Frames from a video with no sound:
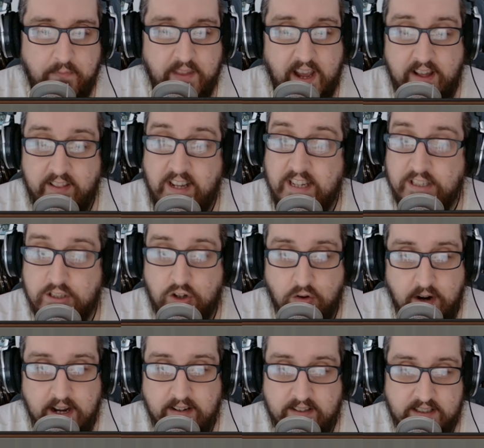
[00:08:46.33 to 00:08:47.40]
I think it's
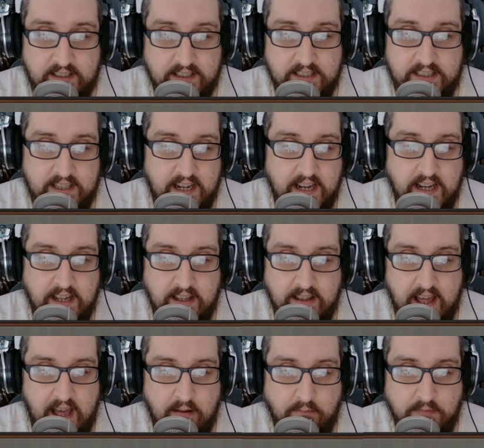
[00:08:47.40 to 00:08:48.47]
great to see
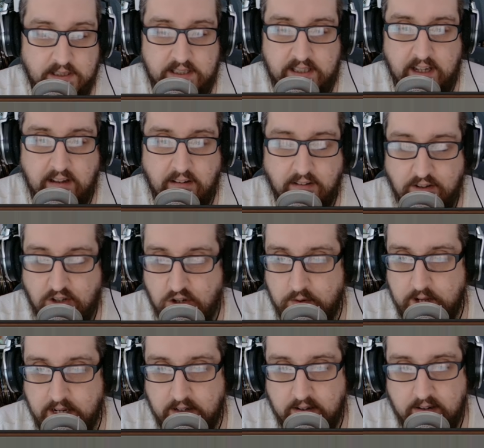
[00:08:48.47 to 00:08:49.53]
them still
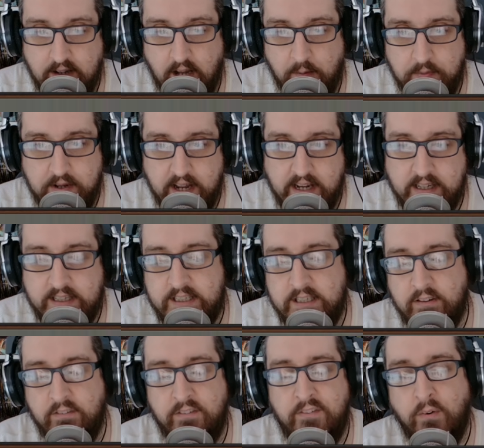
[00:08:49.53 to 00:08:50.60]
doing updates
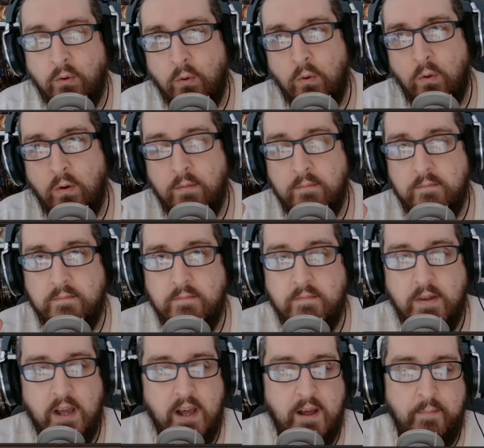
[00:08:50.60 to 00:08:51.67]
for
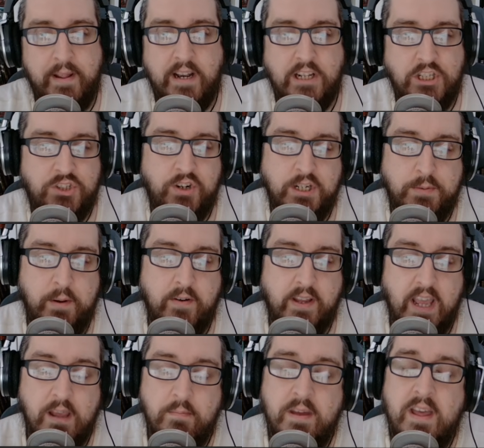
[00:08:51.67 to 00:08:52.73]
Middle-earth strategy battle
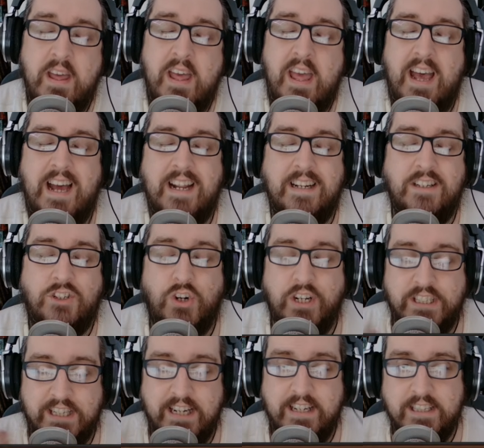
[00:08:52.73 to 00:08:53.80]
game and
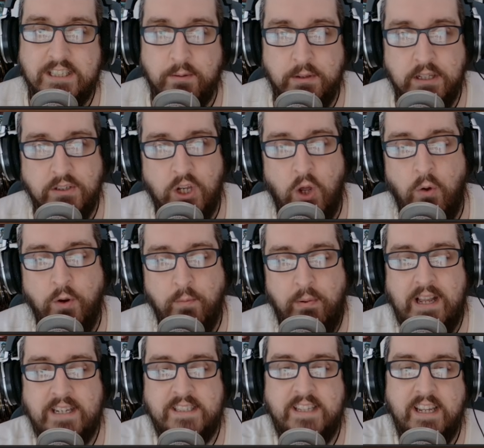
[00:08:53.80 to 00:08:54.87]
translating some of those older
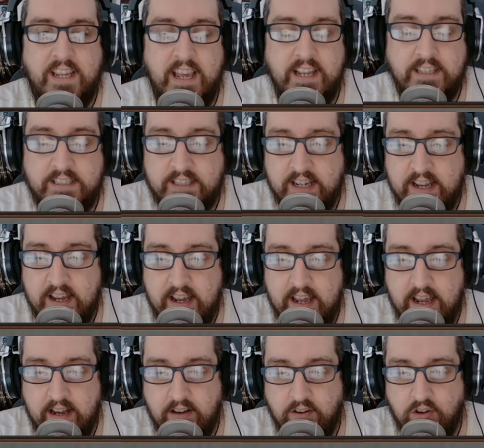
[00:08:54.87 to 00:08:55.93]
plastic kits
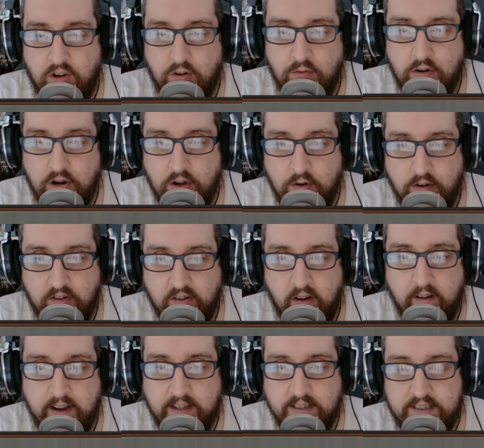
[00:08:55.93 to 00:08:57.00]
into new
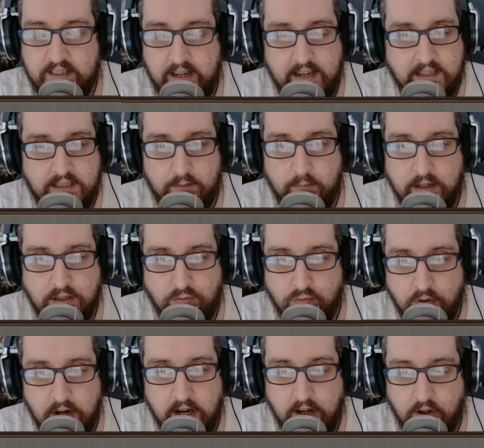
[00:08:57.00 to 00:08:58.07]
designs. It's
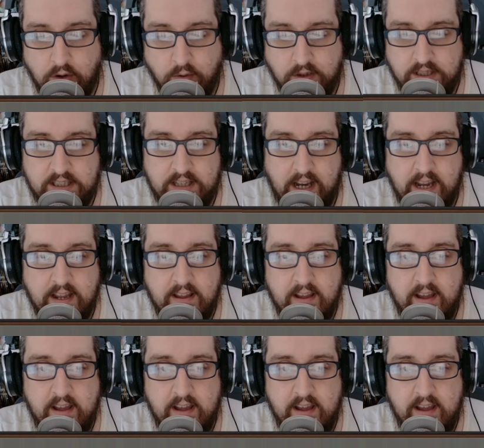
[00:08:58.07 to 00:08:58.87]
really cool to see.